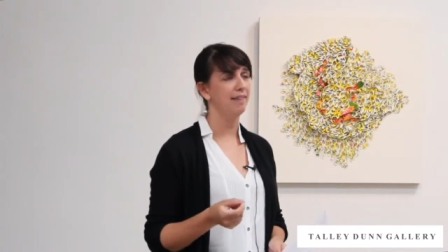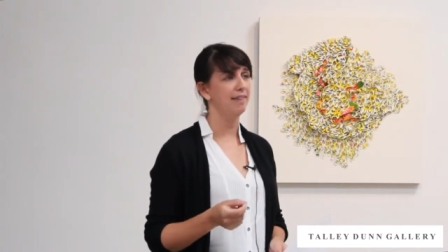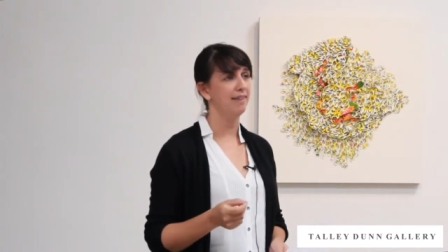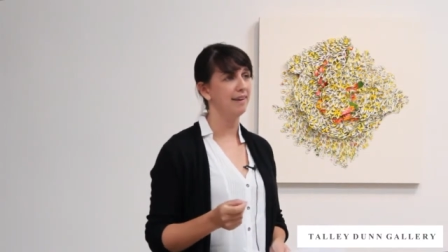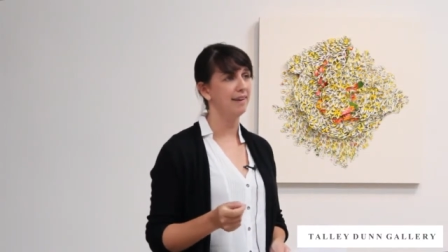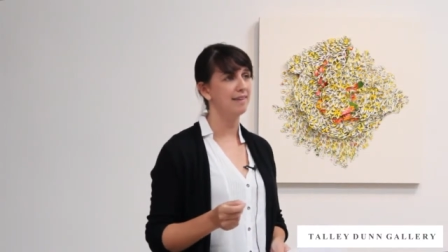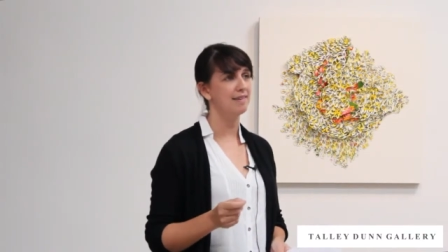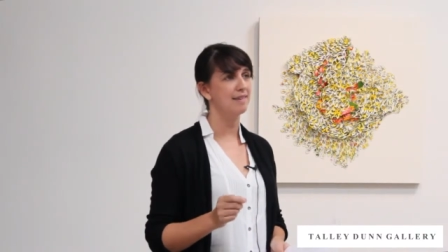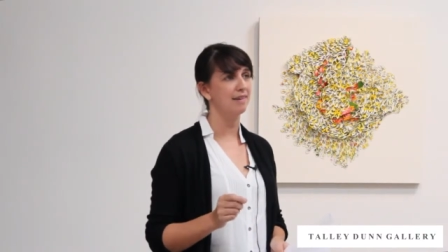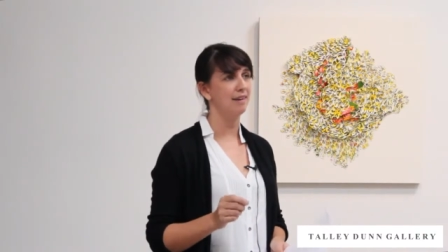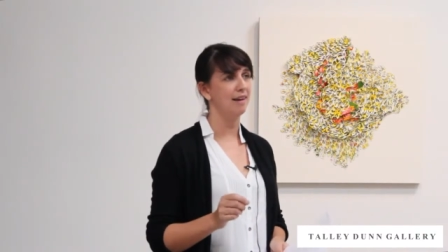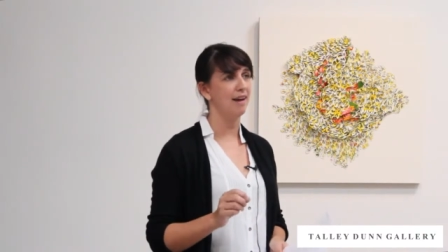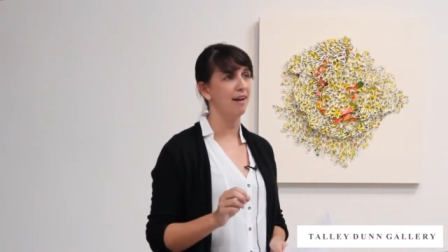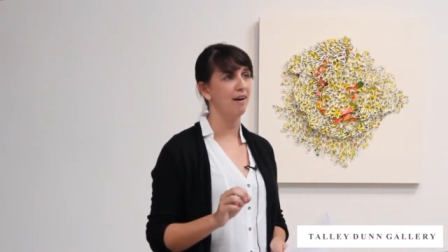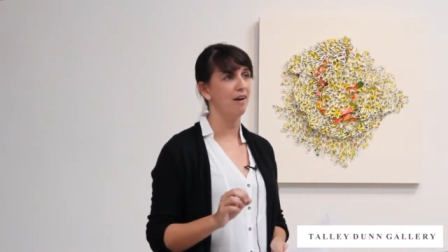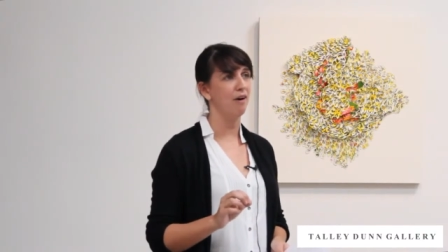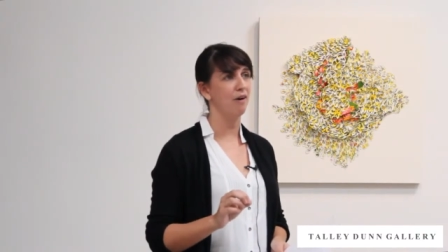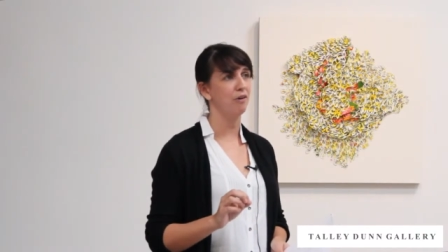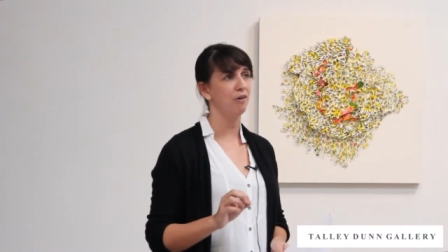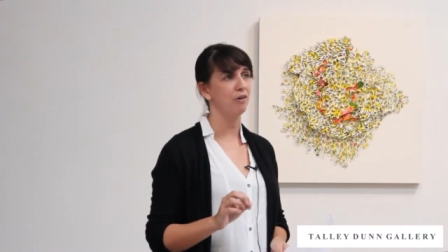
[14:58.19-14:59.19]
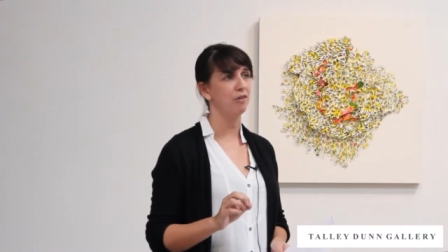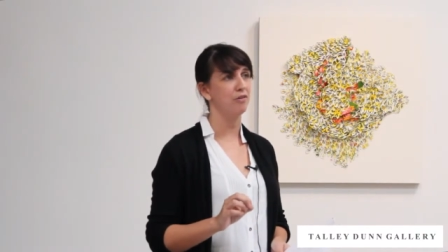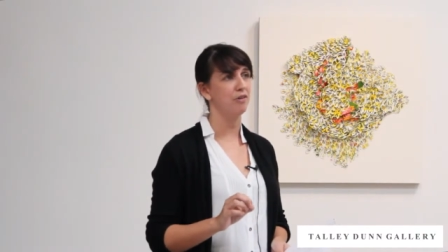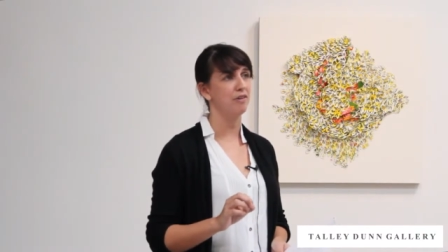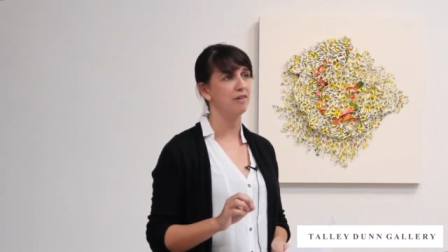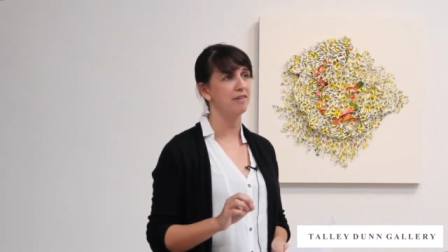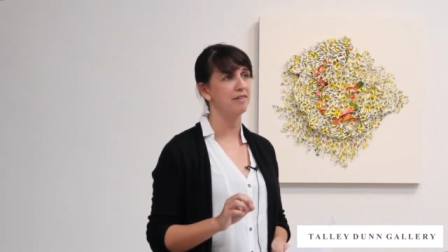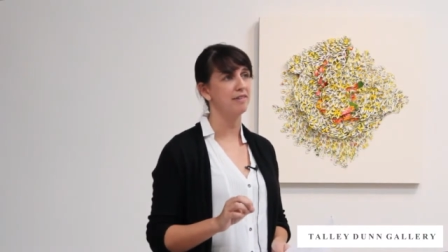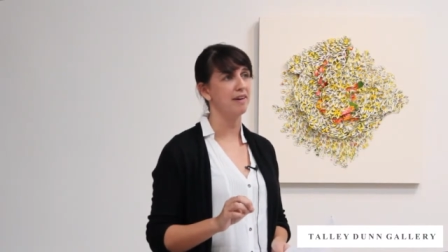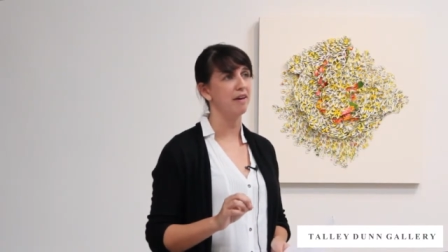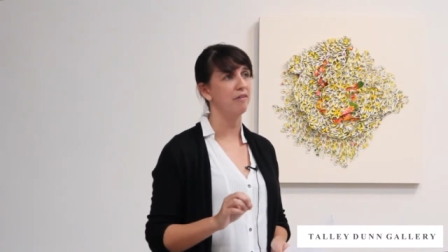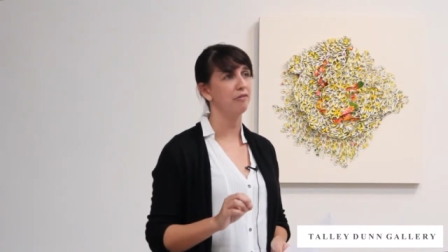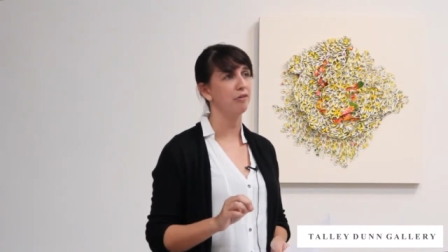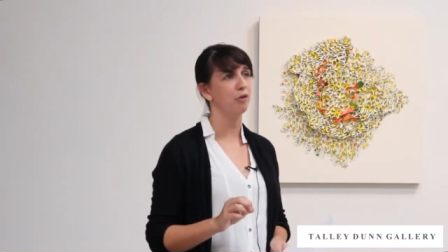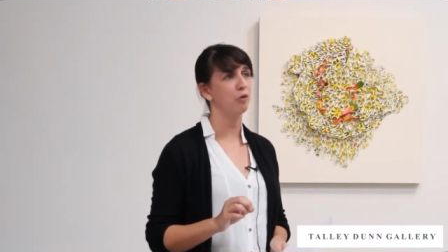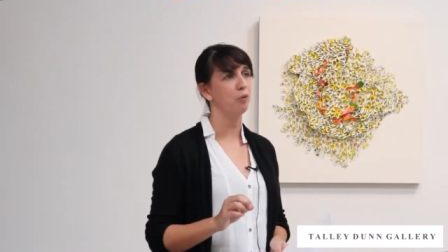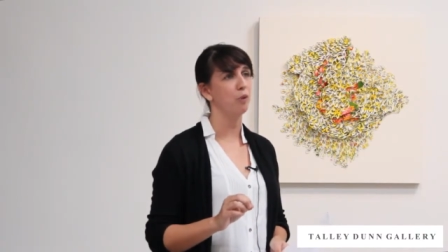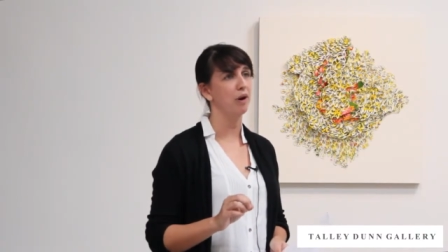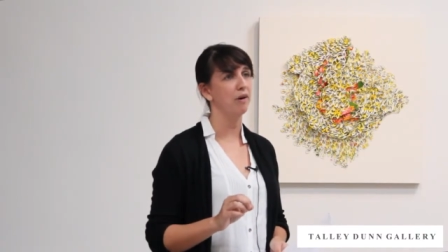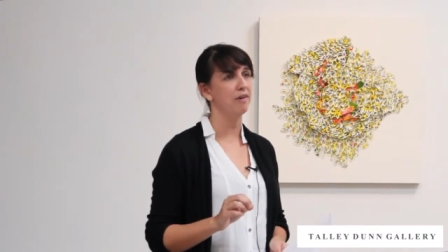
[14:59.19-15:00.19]
think it's a lot harder to
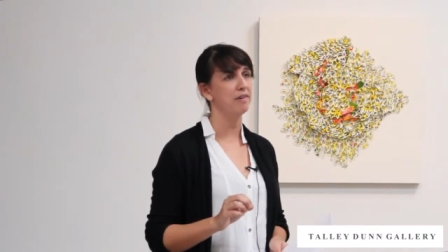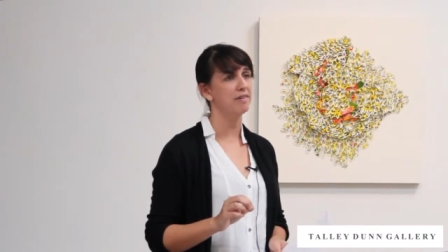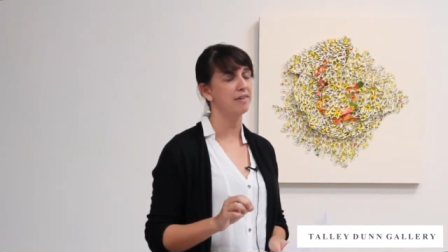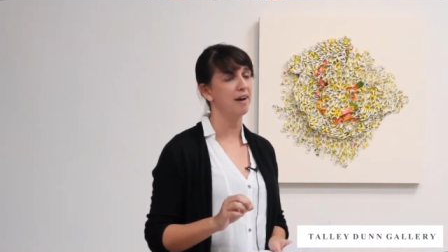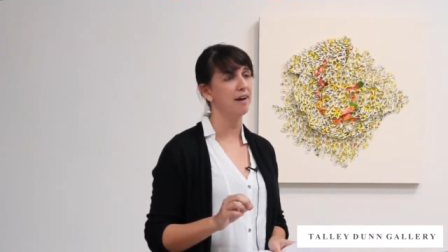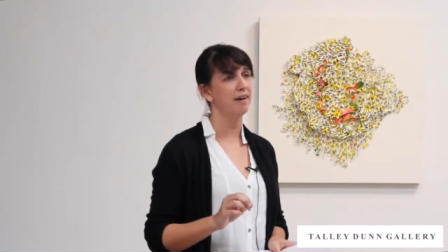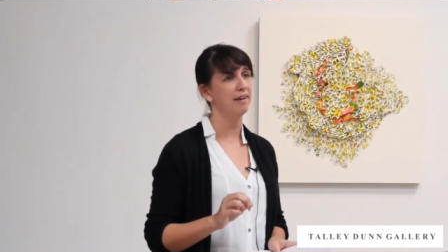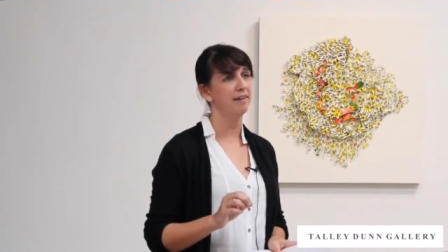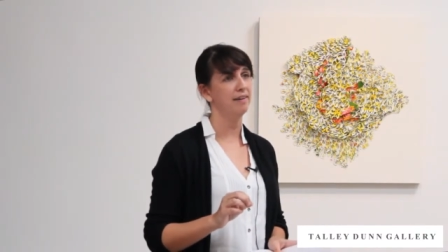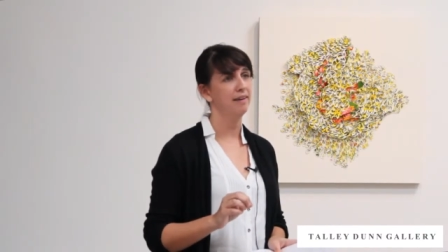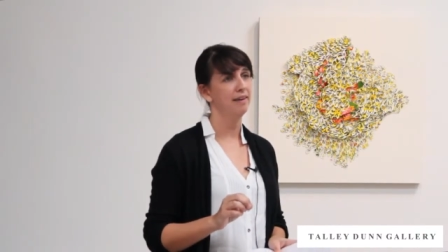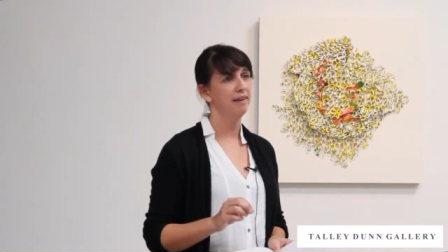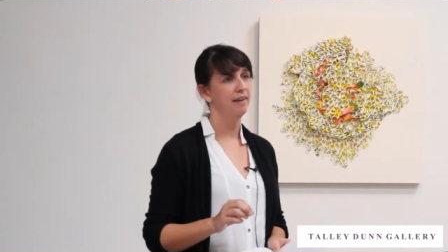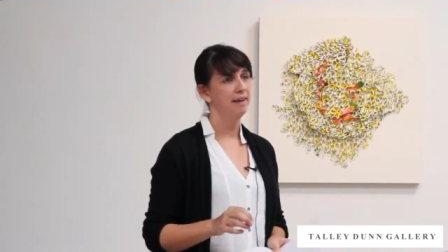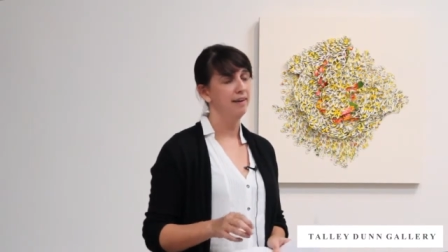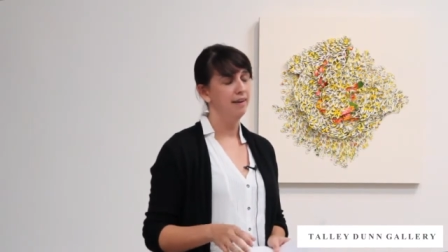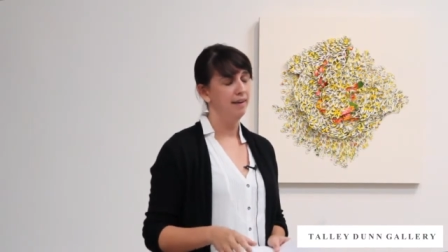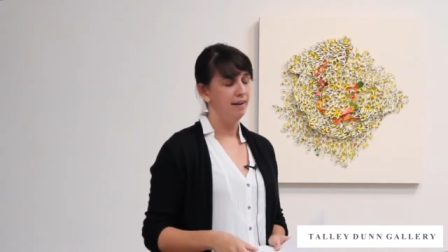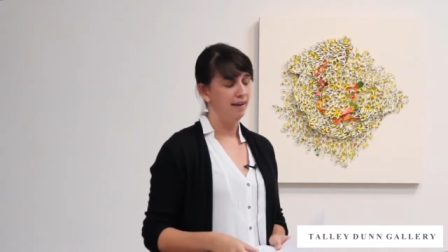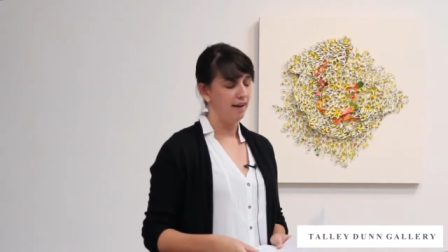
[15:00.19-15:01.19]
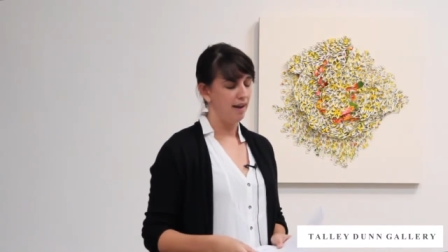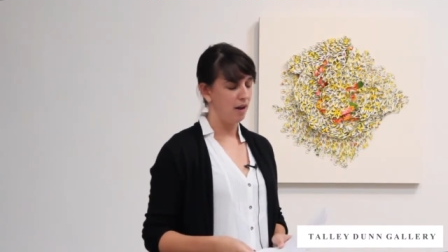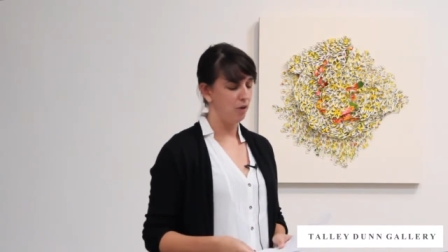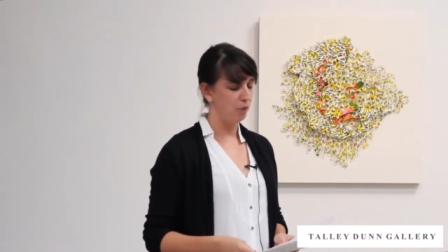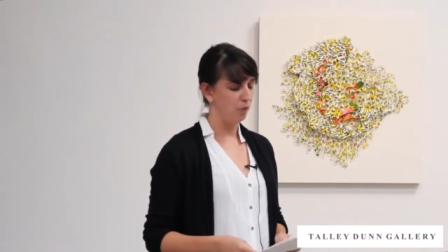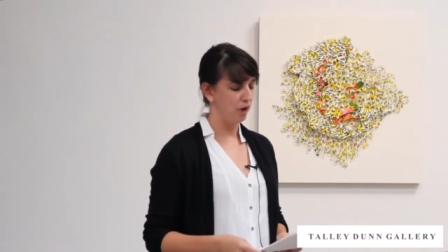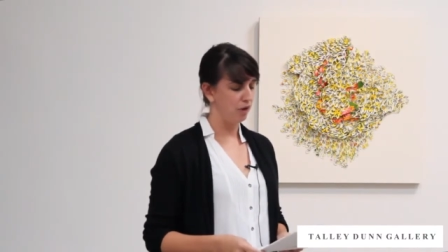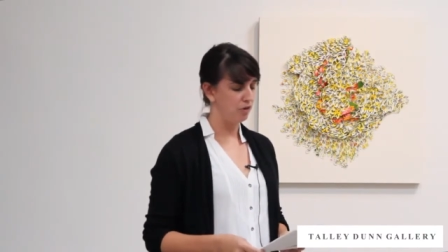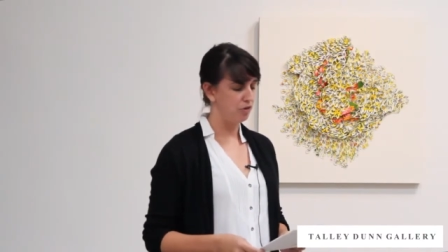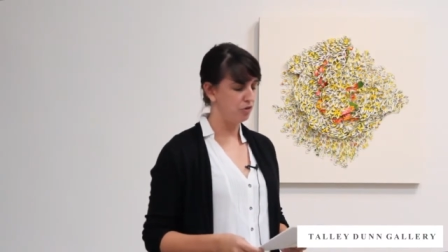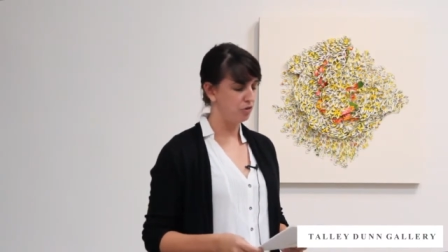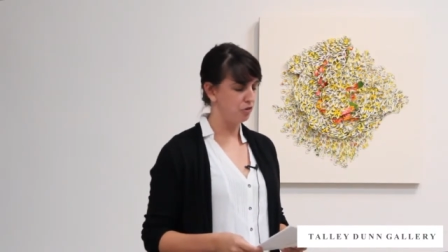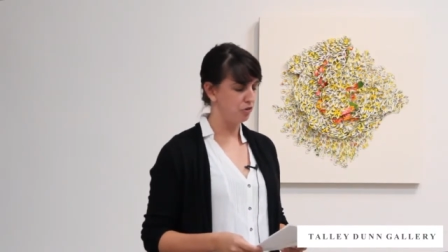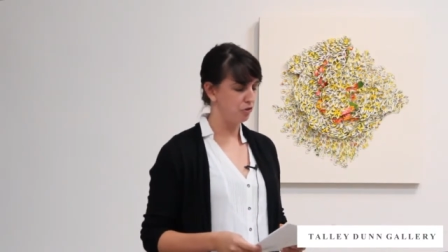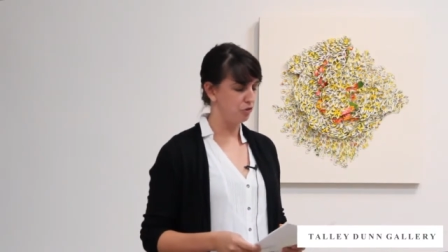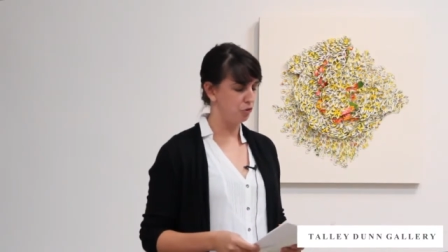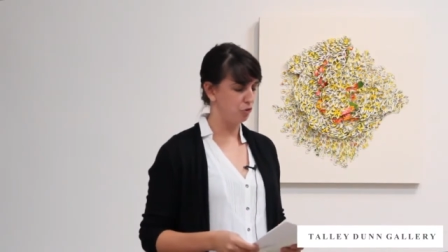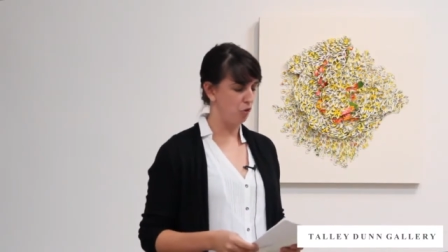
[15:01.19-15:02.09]
decipher where it's cut and where it's just